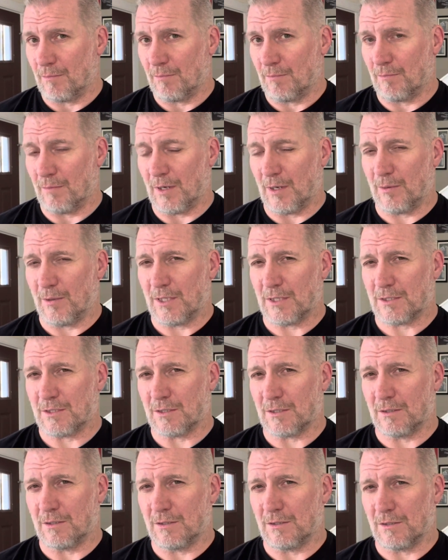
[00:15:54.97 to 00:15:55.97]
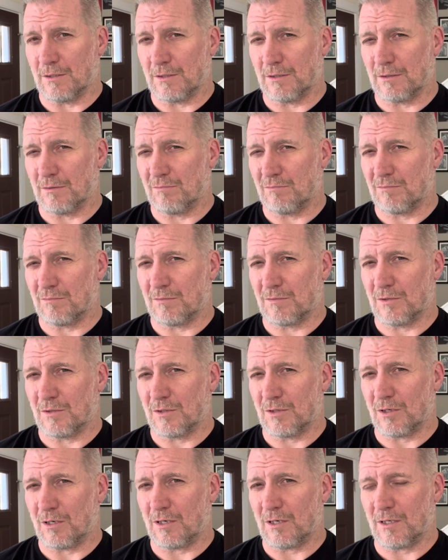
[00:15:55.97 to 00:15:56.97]
maybe that's a good
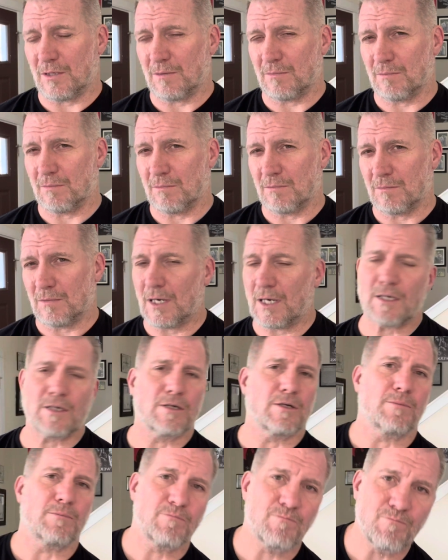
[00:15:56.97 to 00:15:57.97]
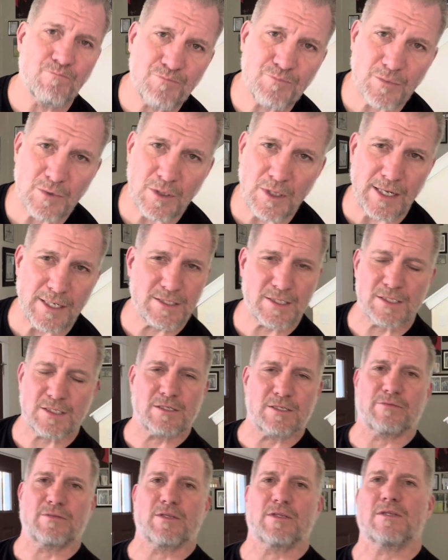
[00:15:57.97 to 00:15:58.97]
thought. I don't know. Lots of
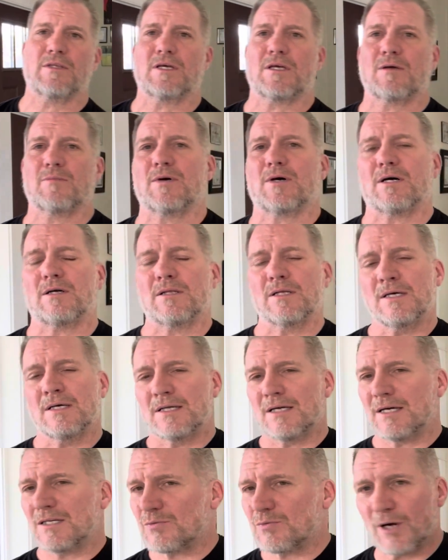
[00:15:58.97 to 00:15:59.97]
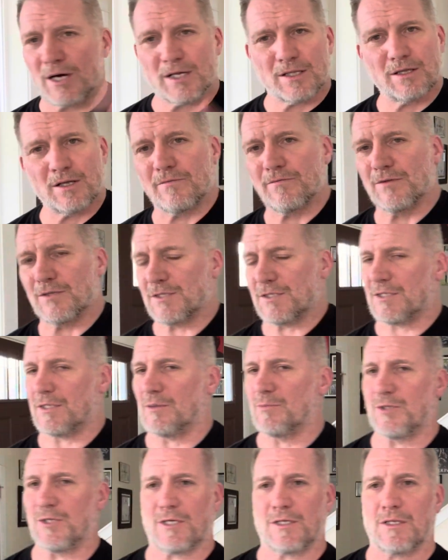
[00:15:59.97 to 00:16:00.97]
stuff to think about. That's why I love this
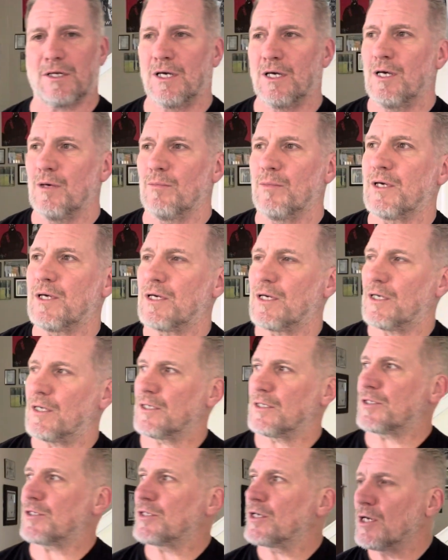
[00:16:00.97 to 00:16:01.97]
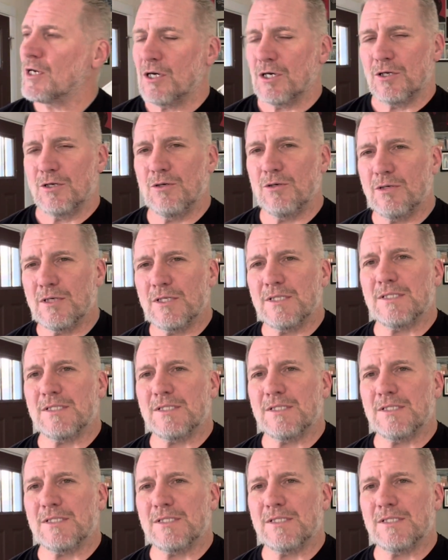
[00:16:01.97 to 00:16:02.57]
subject, because you can